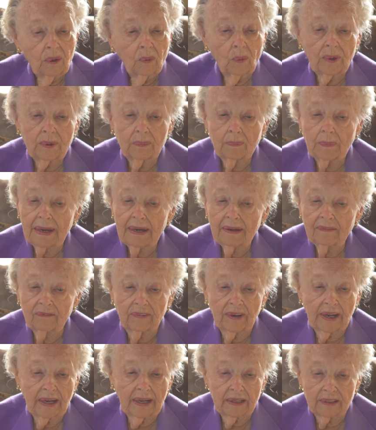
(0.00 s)
With my
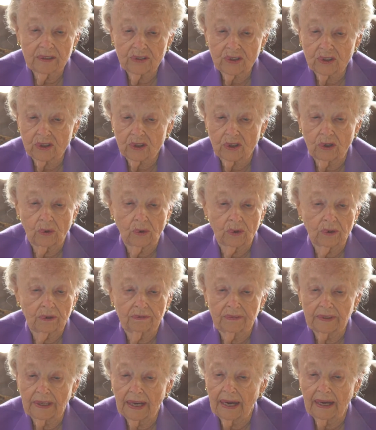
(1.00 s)
vast store
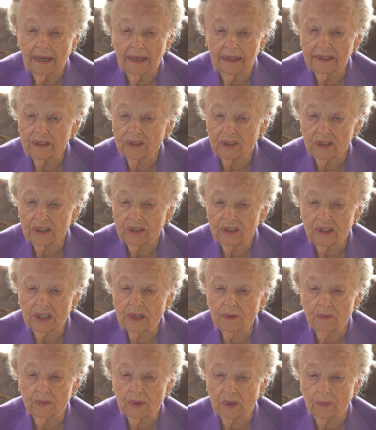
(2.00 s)
of knowledge, it
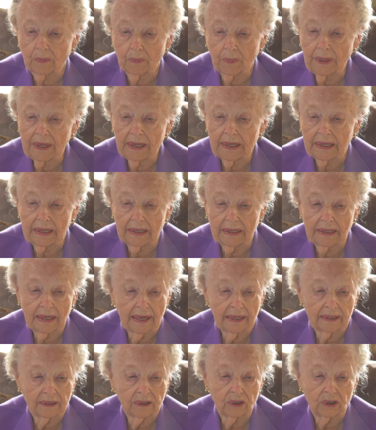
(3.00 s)
seems a pity
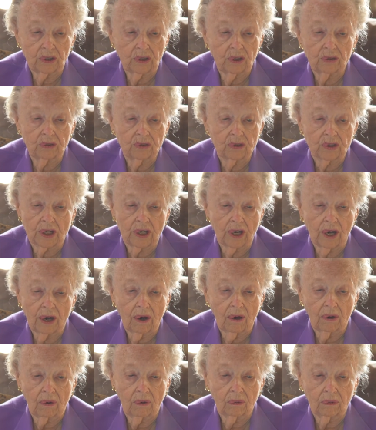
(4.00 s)
not to use it
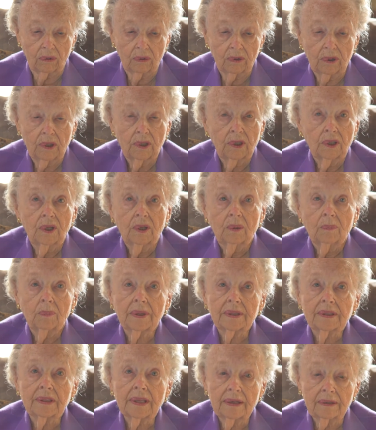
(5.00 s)
all.
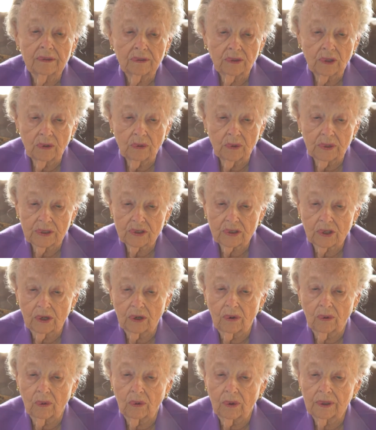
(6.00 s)
But Thou knowest,
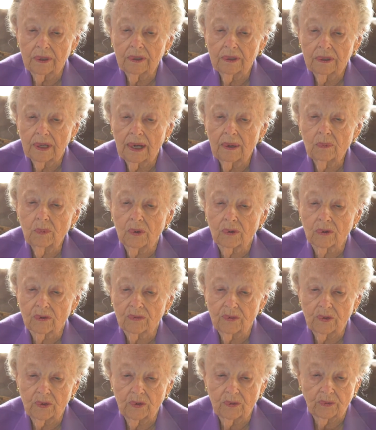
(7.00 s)
Lord, I want a
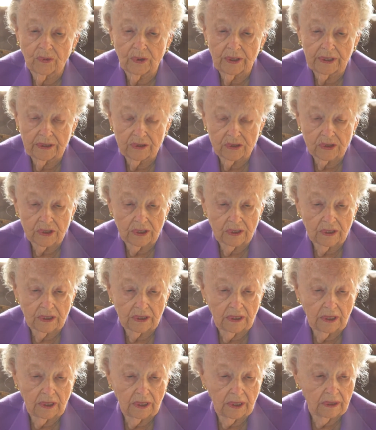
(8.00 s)
few friends at
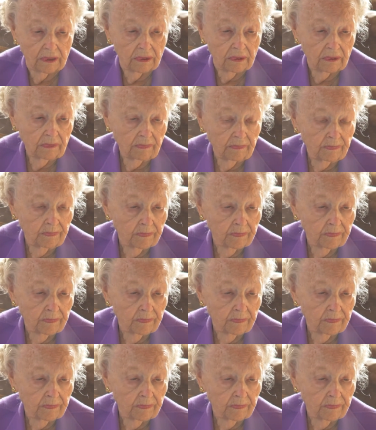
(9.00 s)
the end.